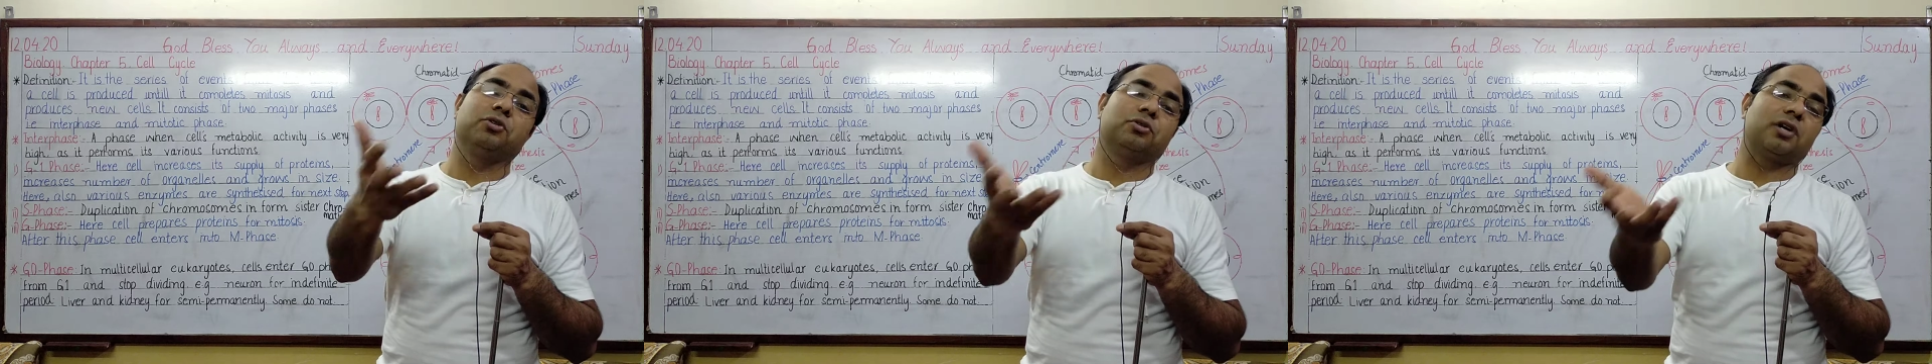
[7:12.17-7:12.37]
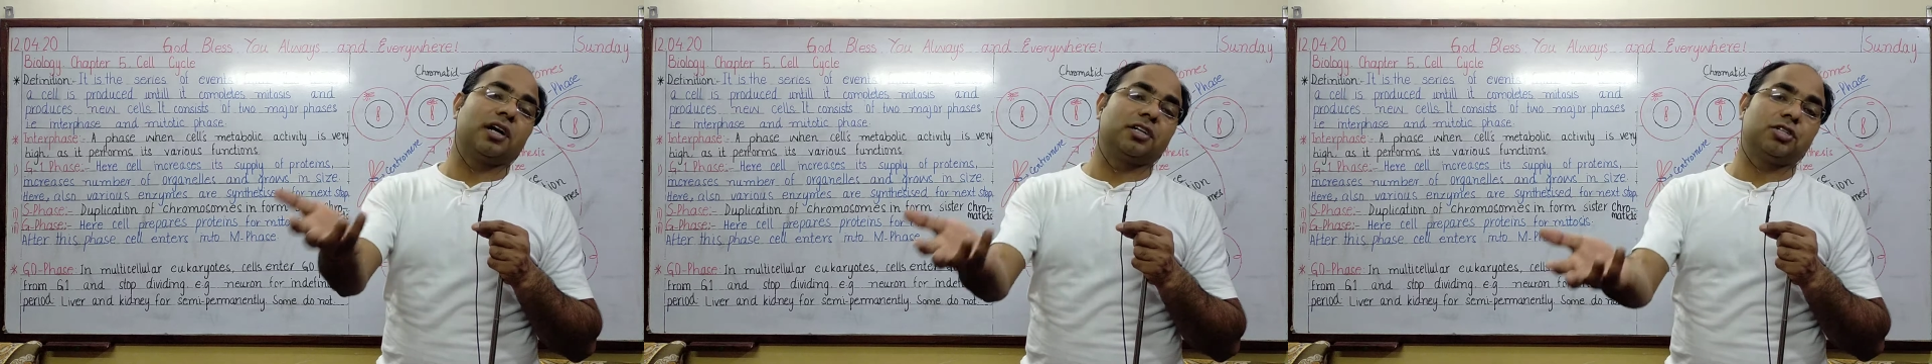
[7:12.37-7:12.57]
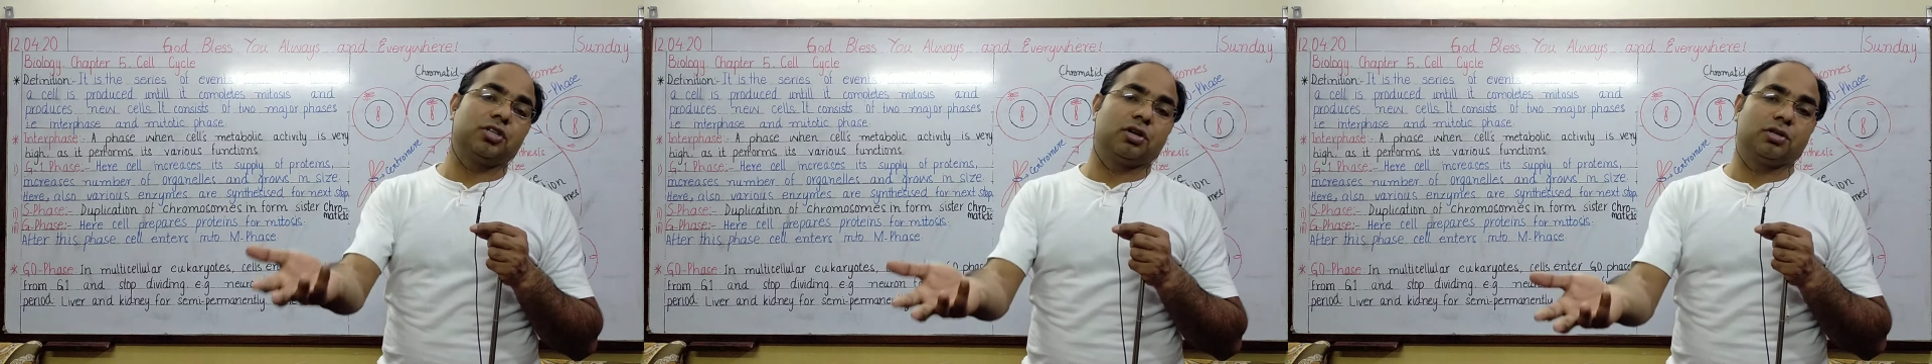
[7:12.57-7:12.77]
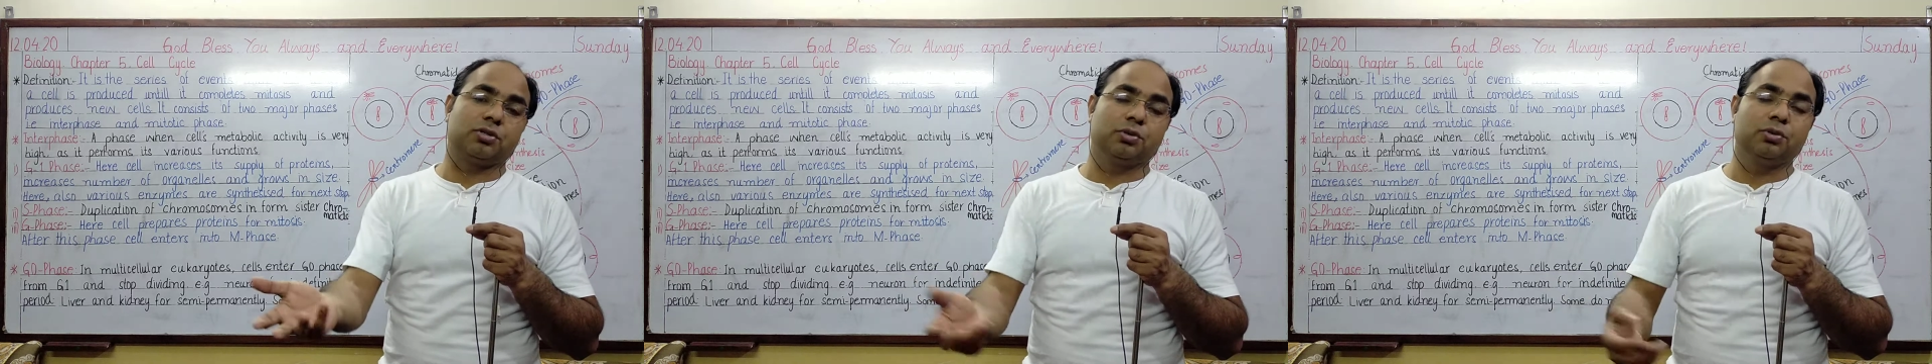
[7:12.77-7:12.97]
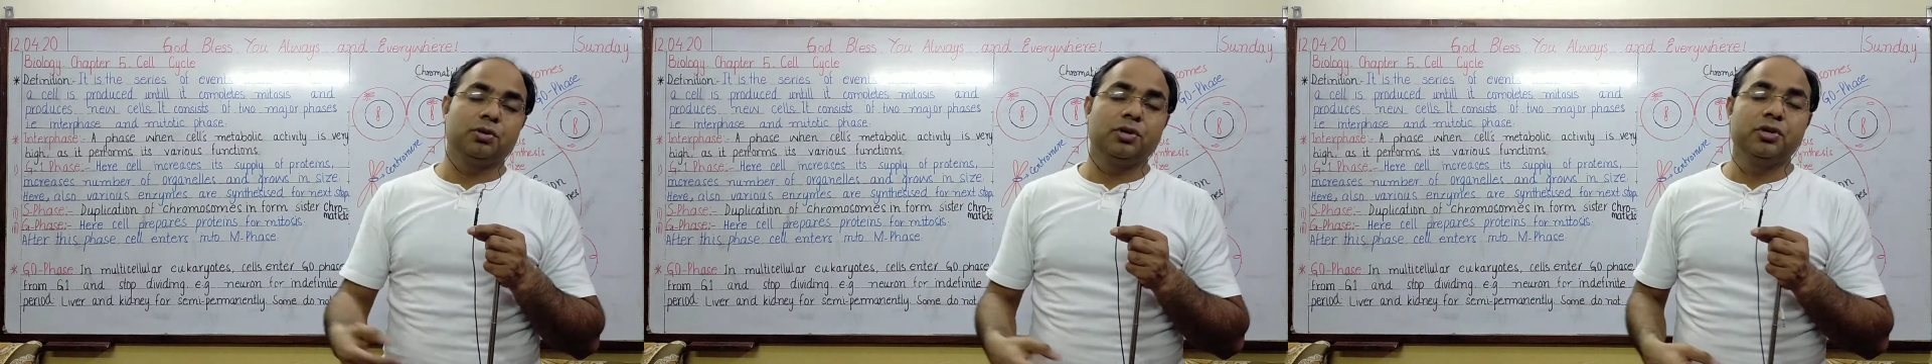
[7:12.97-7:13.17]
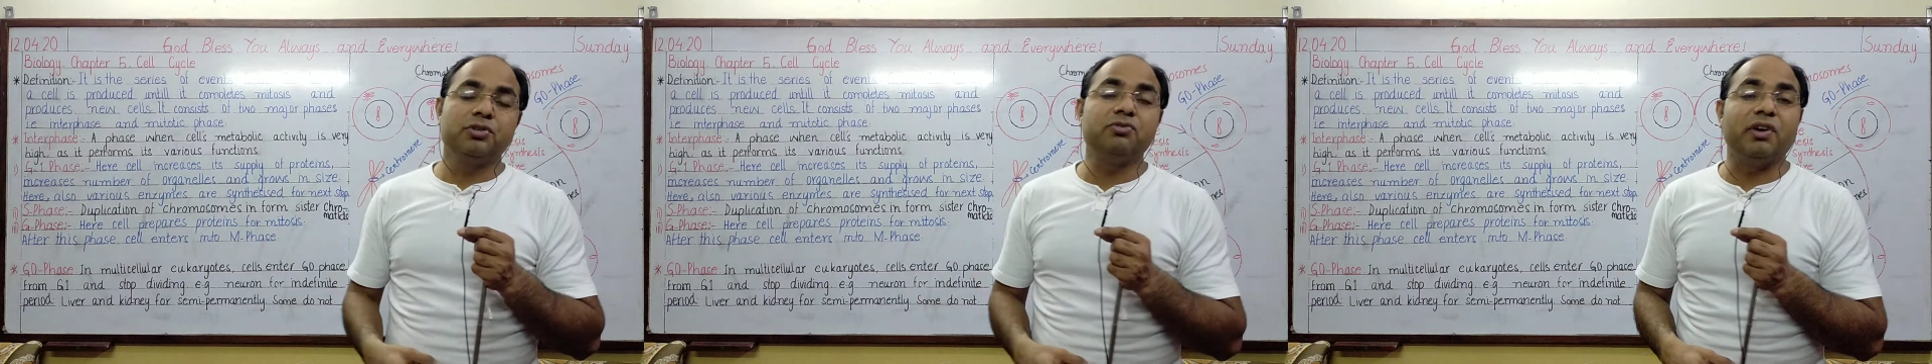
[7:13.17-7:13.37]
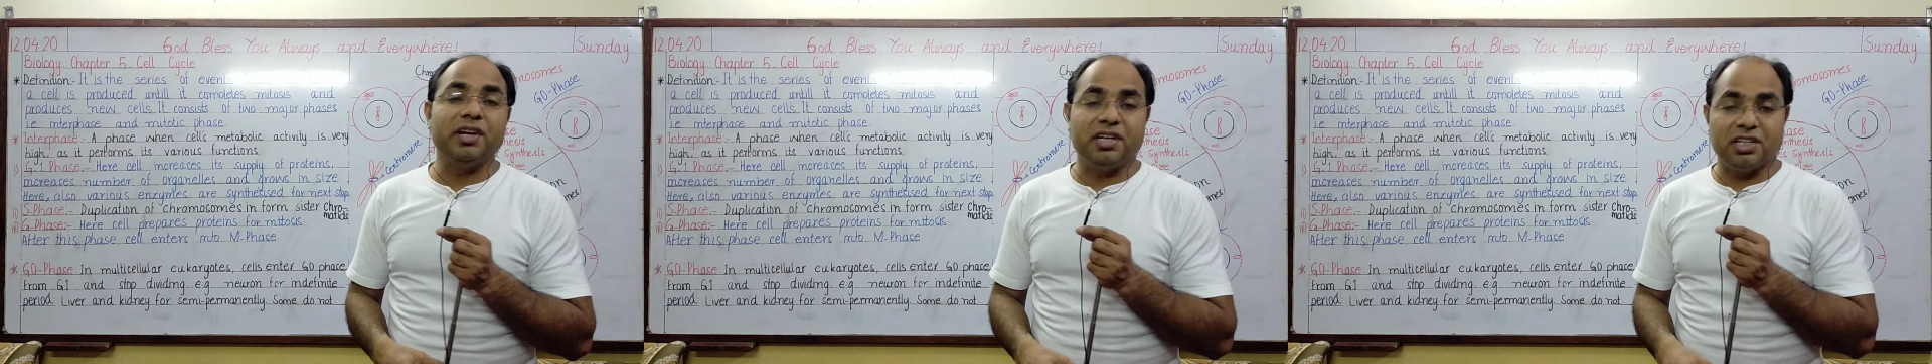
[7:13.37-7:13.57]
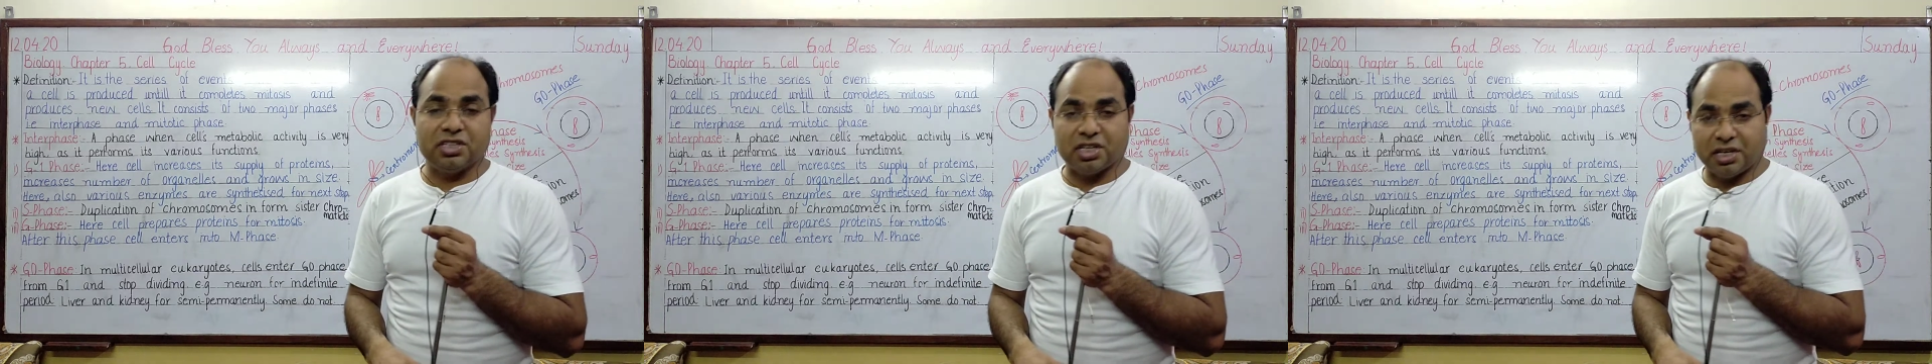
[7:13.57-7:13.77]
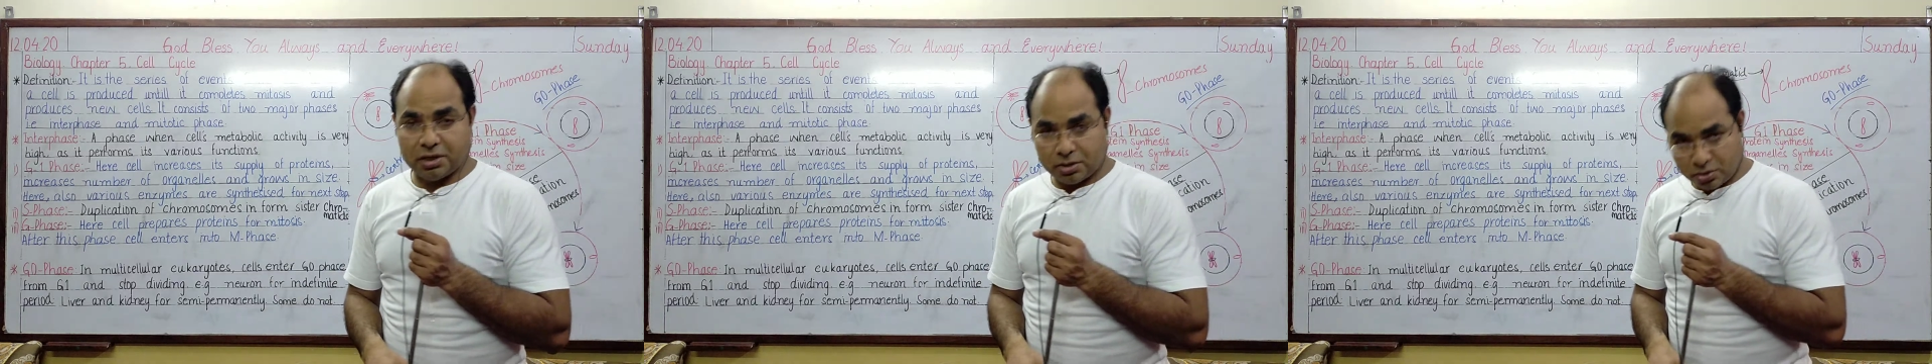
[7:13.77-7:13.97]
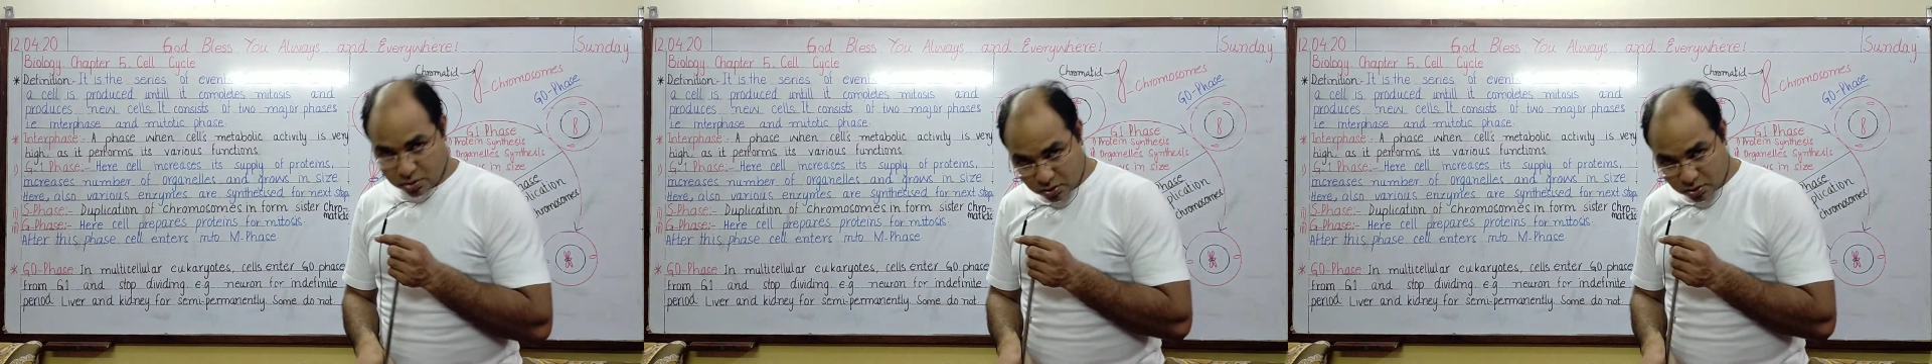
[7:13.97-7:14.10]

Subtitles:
to cut short to 23.